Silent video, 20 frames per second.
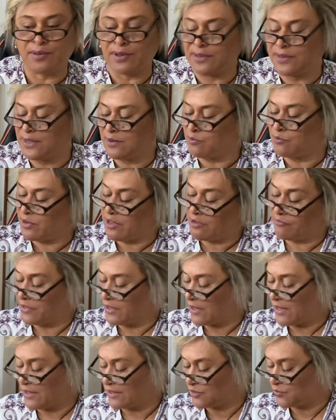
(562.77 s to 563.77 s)
And then we have the
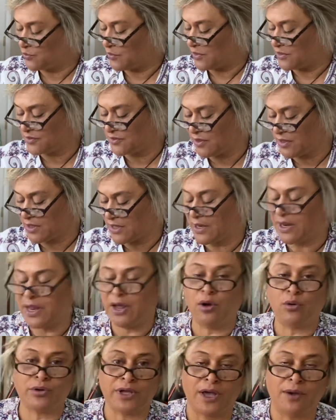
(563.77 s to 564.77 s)
last one is like an
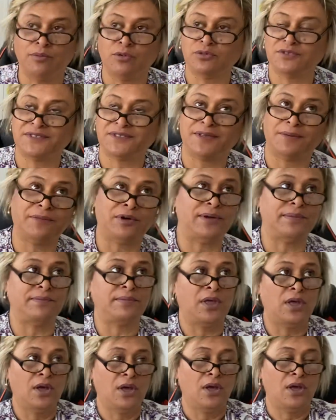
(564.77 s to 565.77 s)
outcome, or
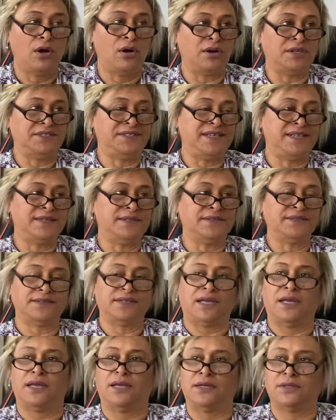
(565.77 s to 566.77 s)
some ideas
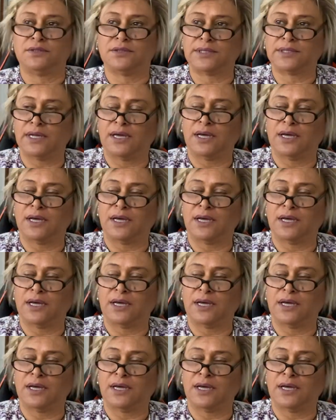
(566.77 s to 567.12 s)
and